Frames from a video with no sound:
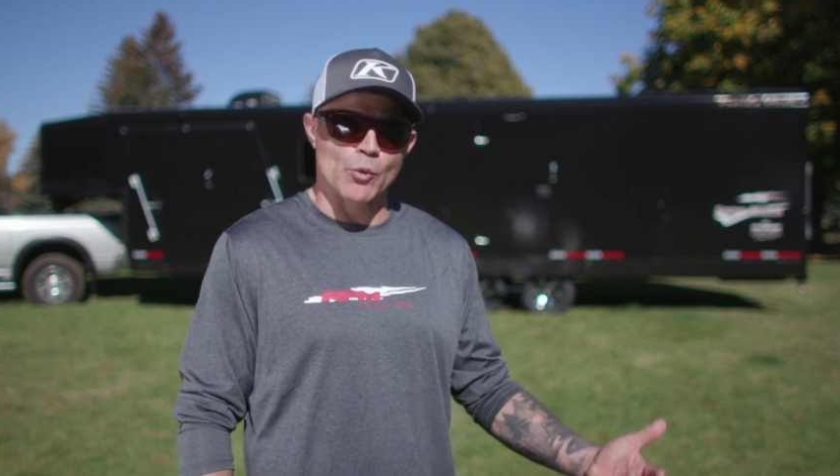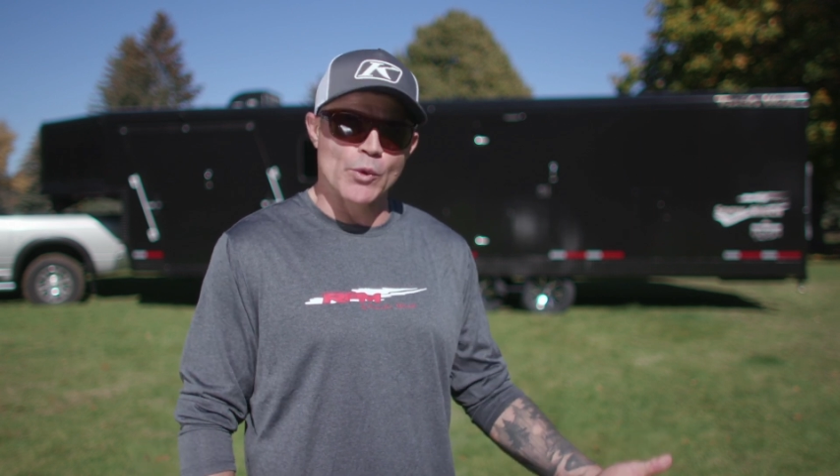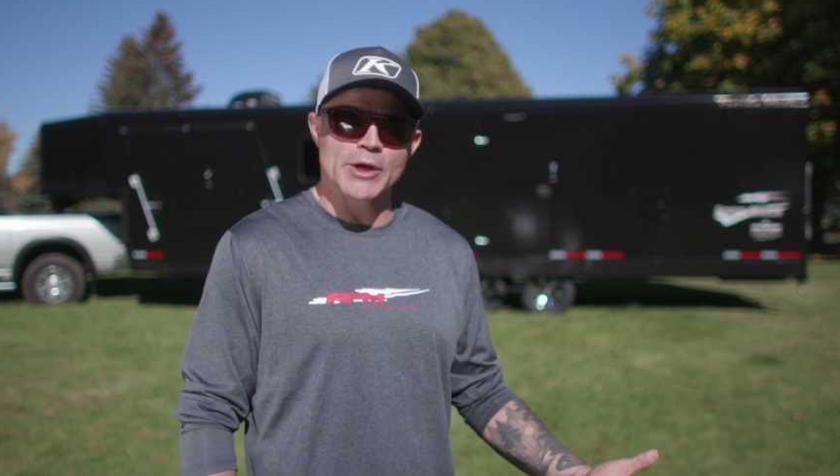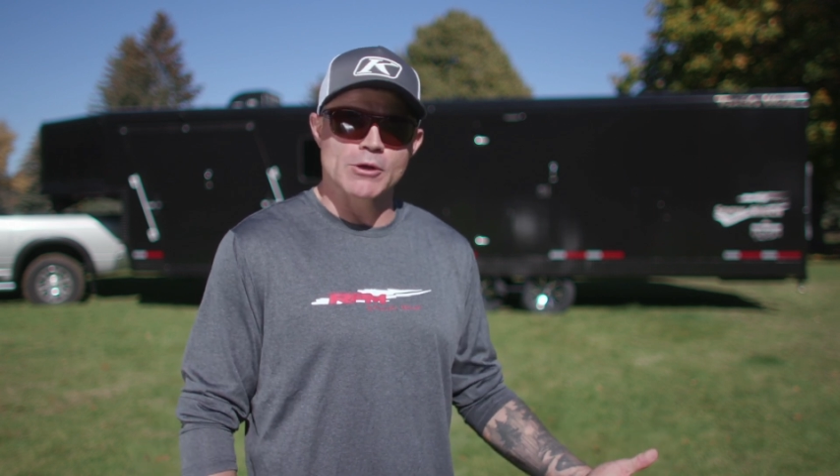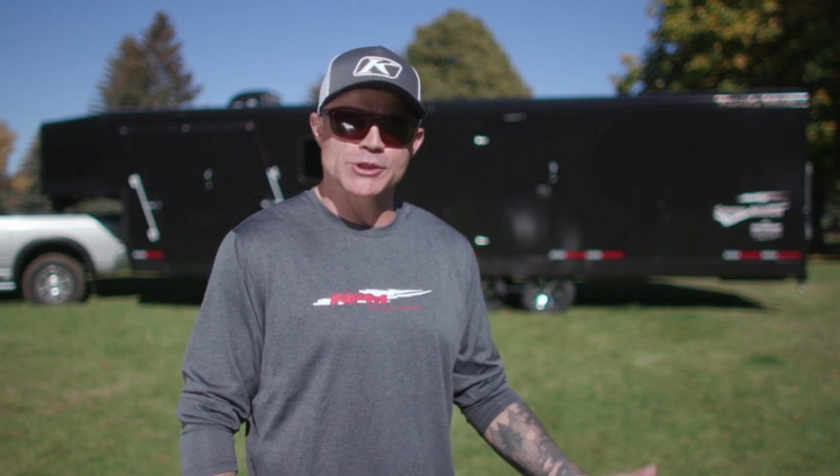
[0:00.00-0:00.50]

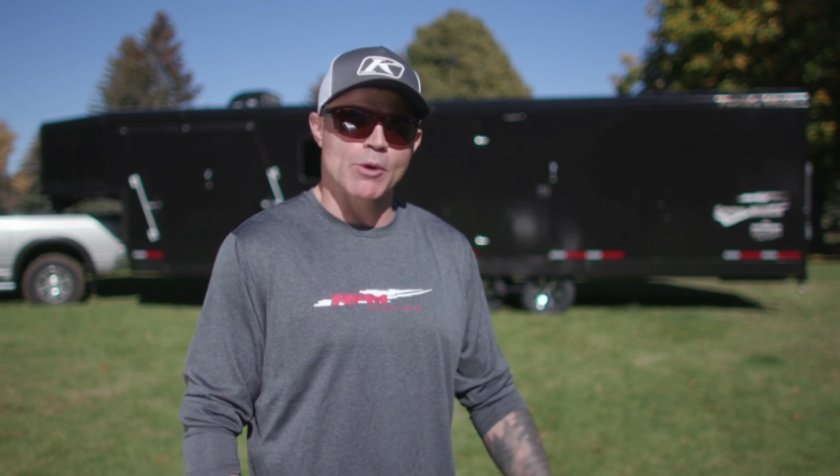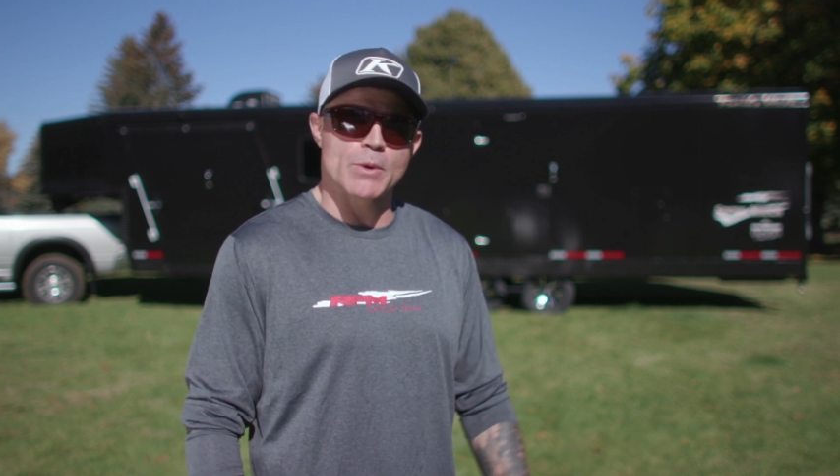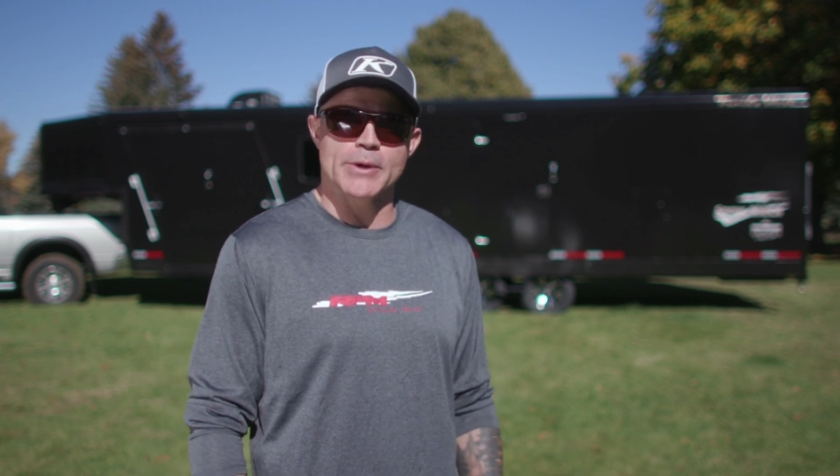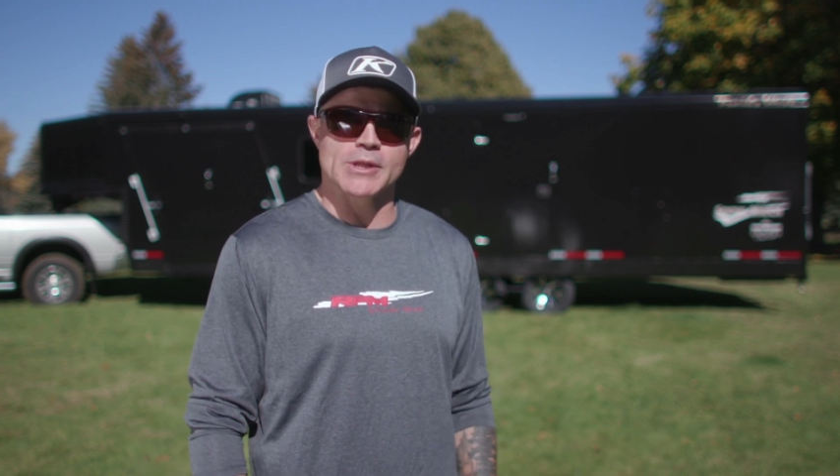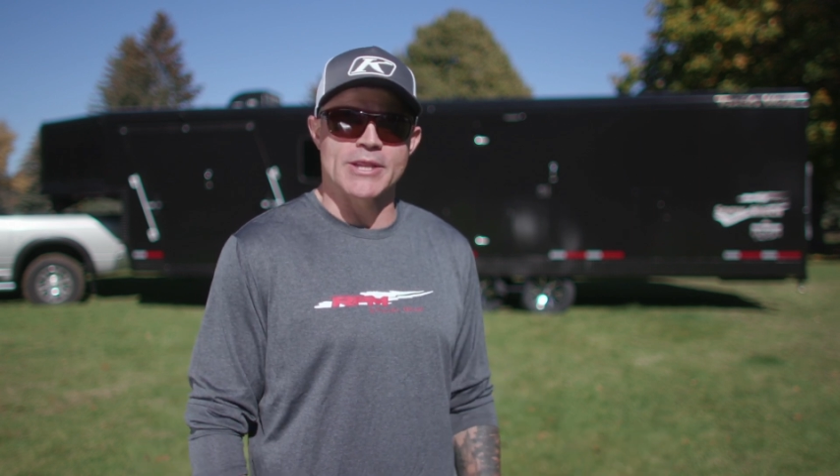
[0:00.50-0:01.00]
real
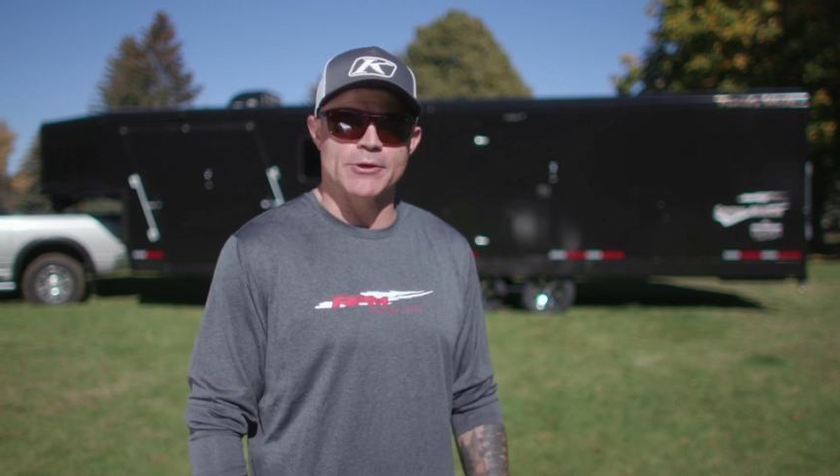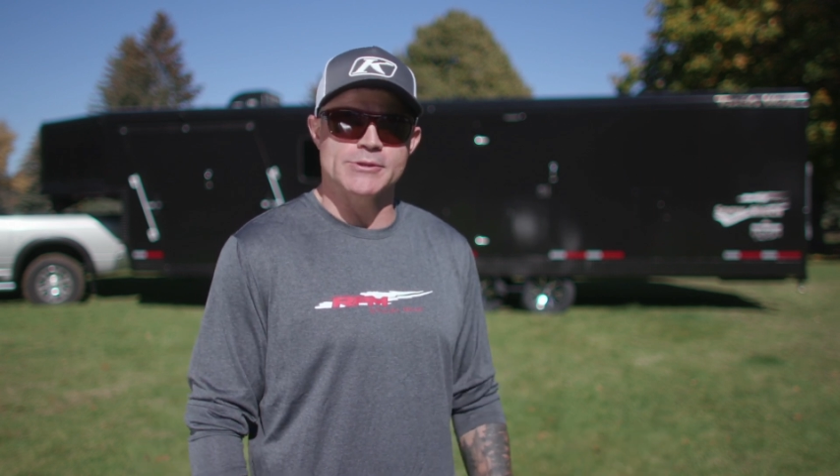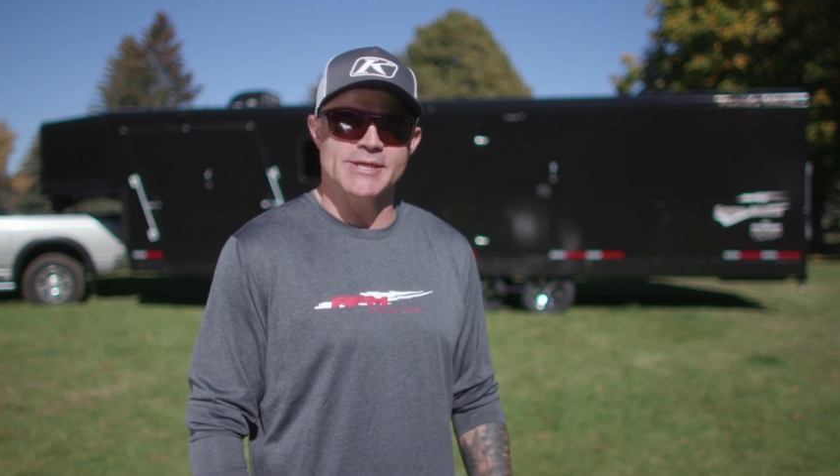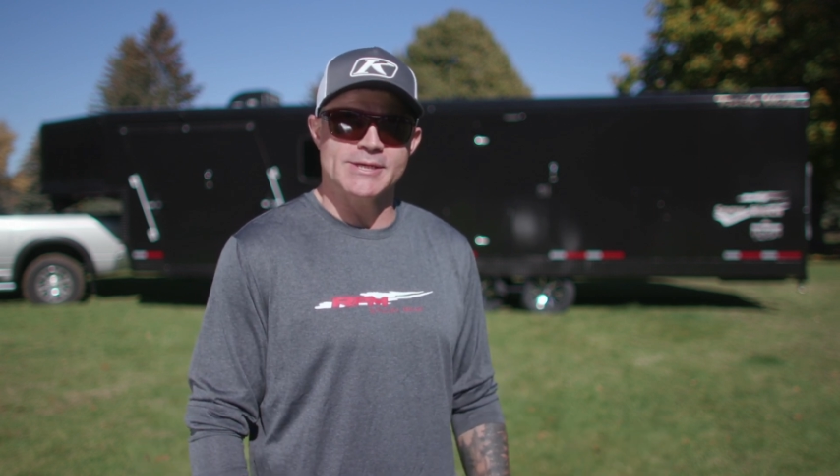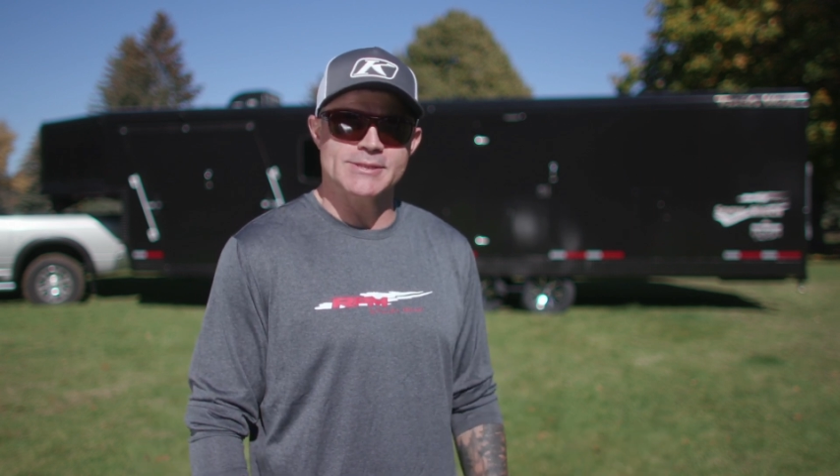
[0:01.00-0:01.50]
snowmobile
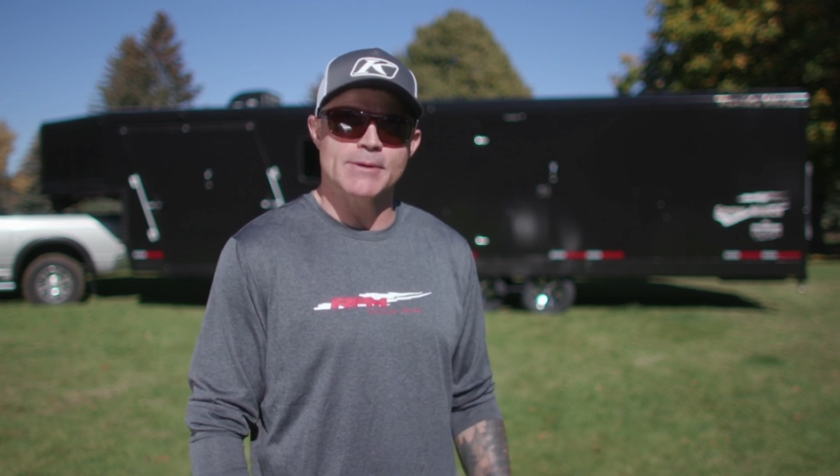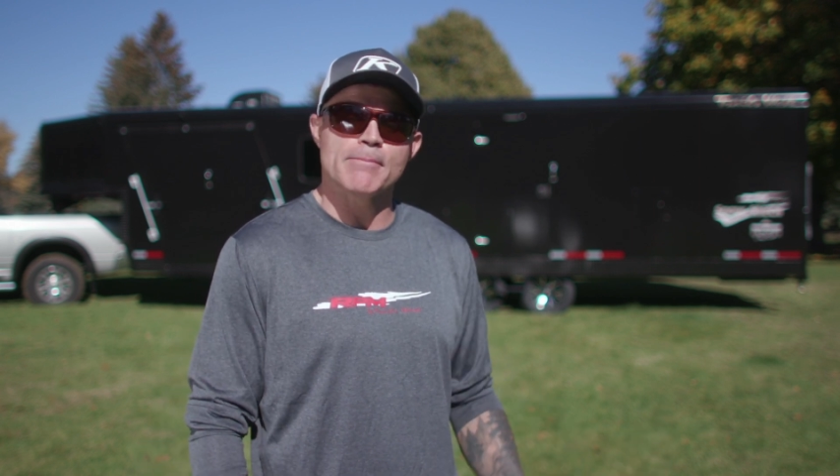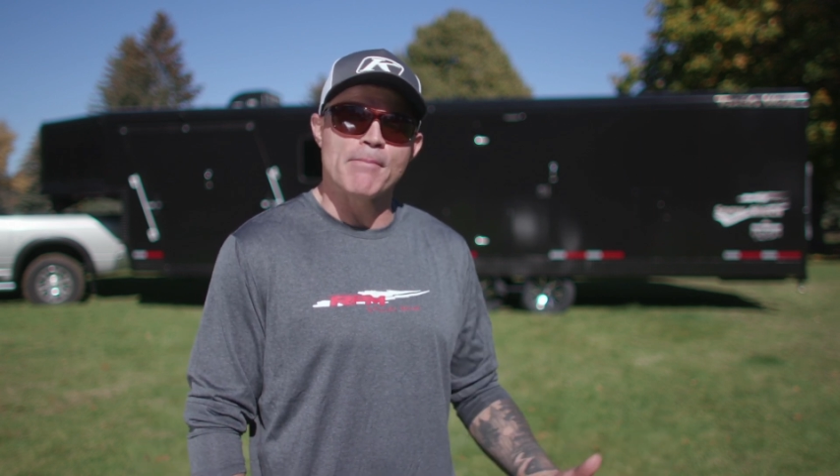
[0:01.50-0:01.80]
enthusiast